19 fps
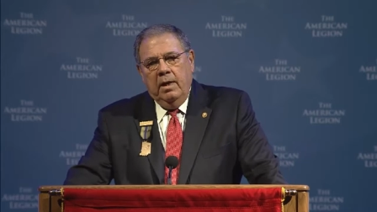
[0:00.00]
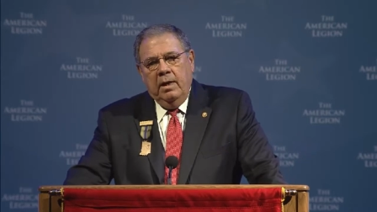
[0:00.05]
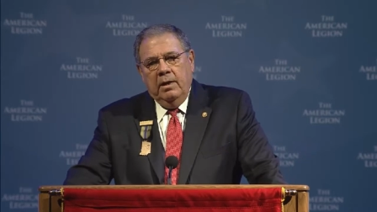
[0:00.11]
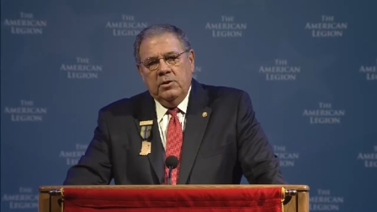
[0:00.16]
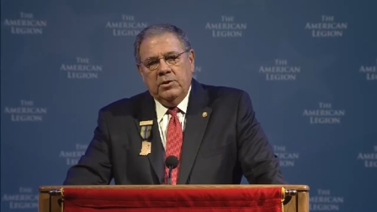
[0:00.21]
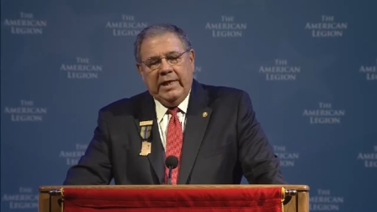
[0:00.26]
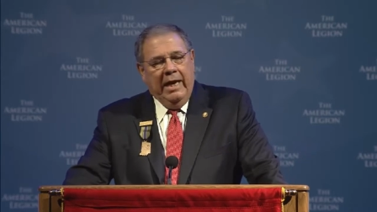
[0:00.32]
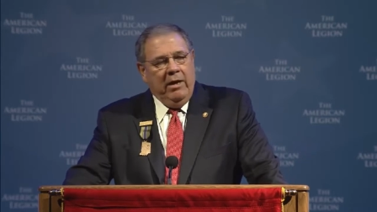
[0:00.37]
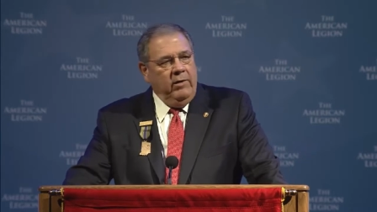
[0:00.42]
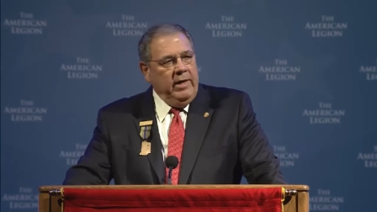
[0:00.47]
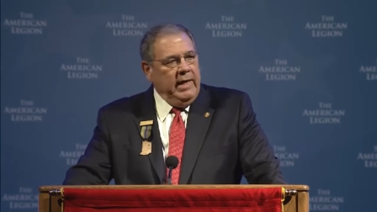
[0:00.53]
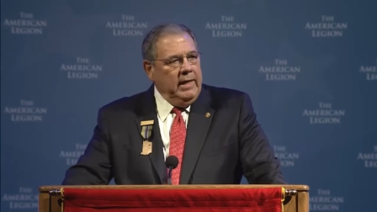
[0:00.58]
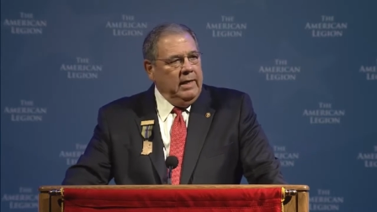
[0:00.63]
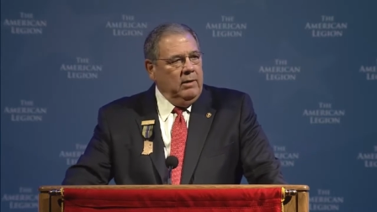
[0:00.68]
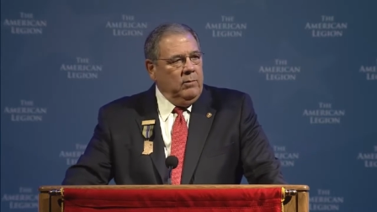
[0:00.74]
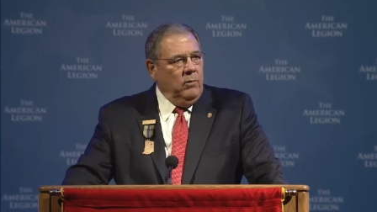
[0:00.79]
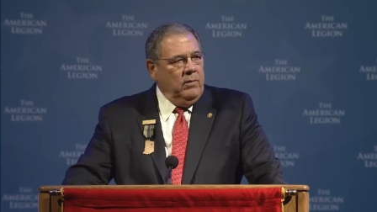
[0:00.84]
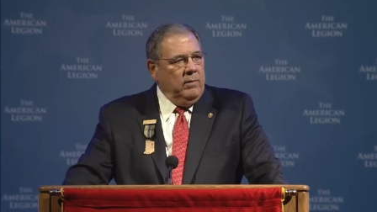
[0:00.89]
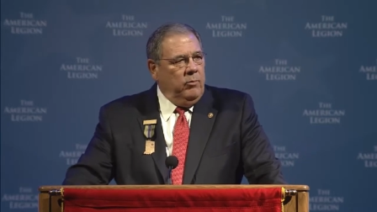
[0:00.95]
Scouting,
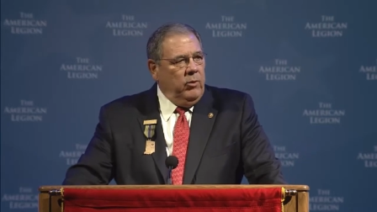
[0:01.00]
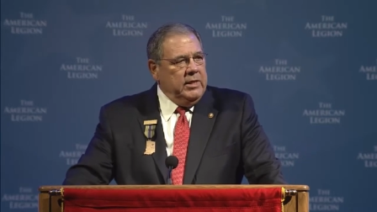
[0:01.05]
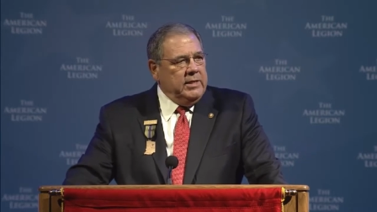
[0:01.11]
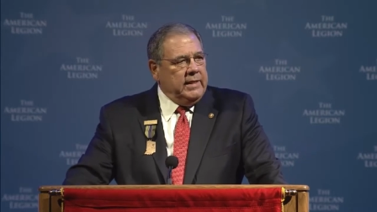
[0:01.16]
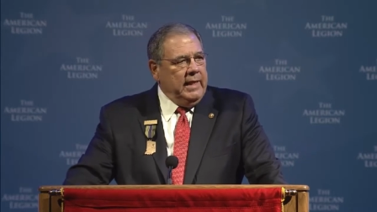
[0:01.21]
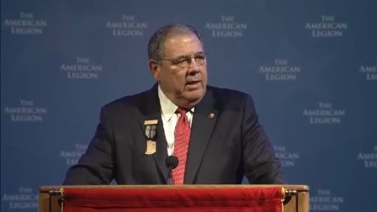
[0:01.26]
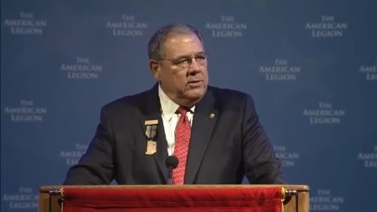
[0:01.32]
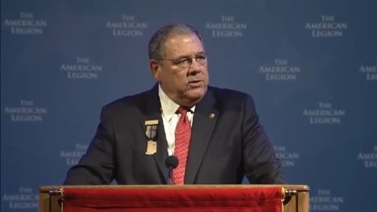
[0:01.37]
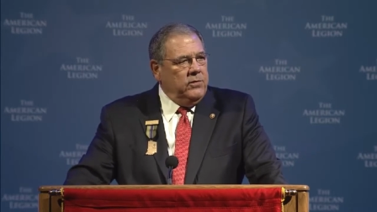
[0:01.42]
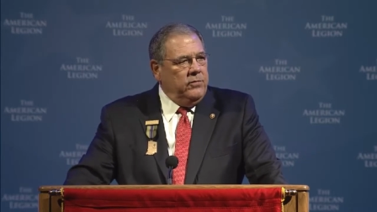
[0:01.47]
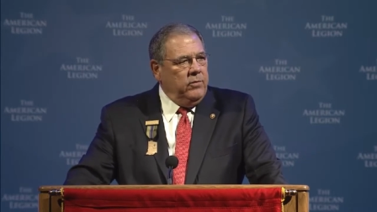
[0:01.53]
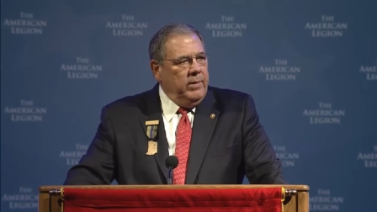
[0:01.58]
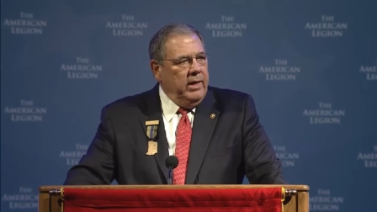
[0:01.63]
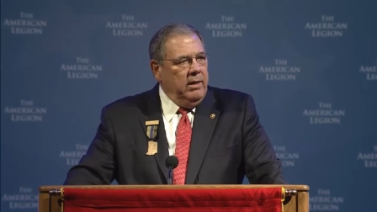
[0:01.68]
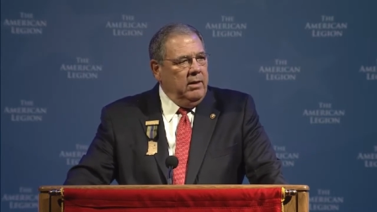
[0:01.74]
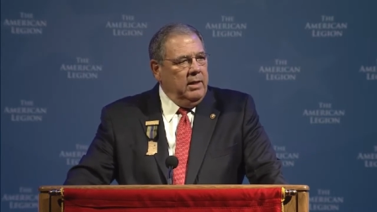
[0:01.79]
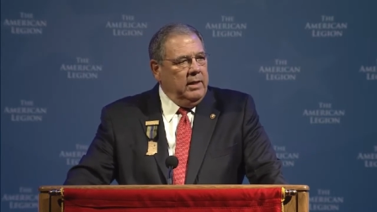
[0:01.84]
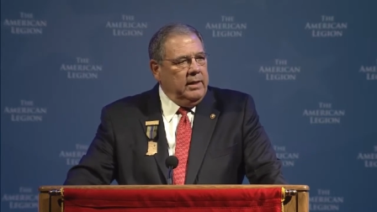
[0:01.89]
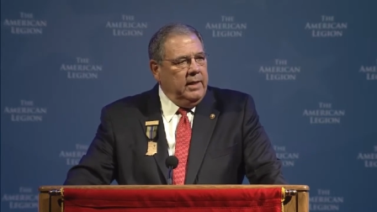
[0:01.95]
the Boy Scouts of
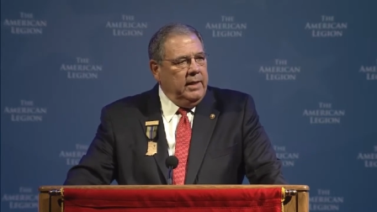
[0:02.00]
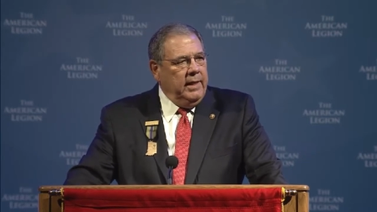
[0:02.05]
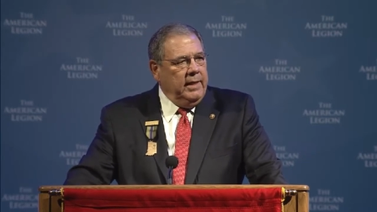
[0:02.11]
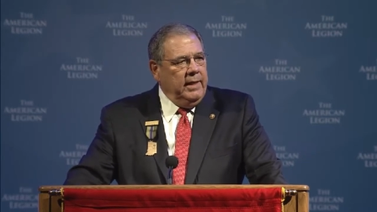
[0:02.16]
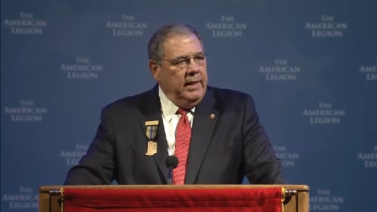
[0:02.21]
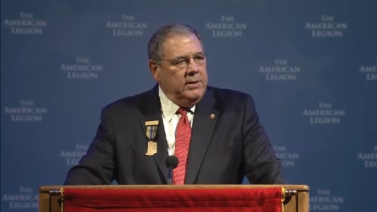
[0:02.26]
America and